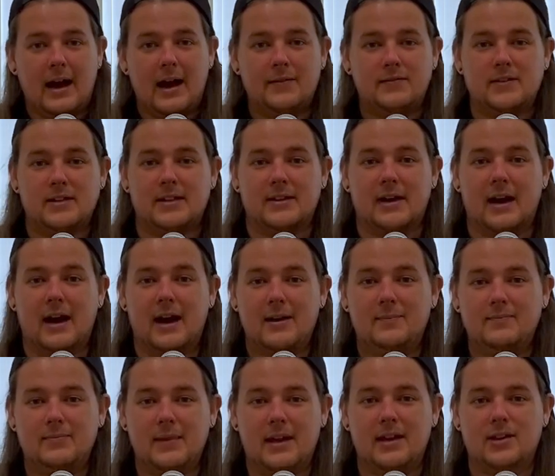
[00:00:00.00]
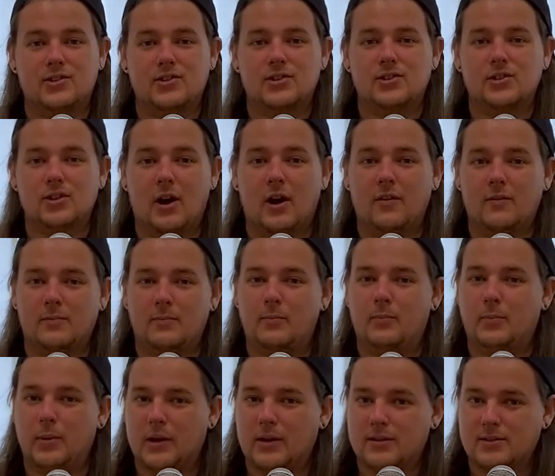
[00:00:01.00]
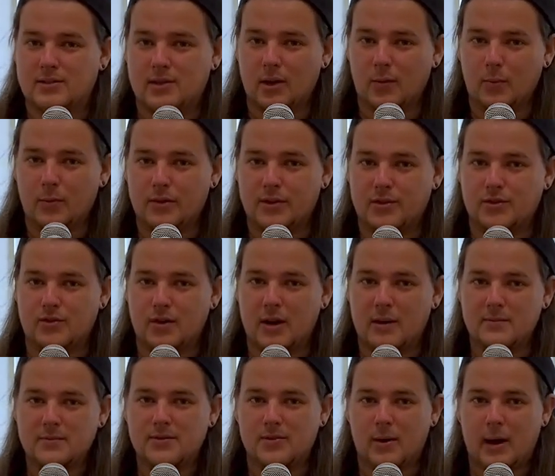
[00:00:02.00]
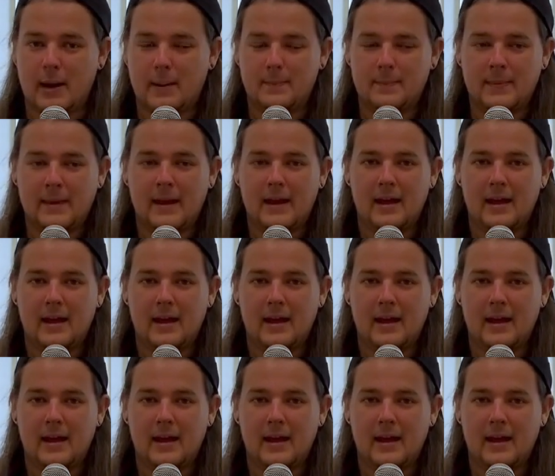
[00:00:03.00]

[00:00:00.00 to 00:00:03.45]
after that, it just sort of builds up with the drums, right?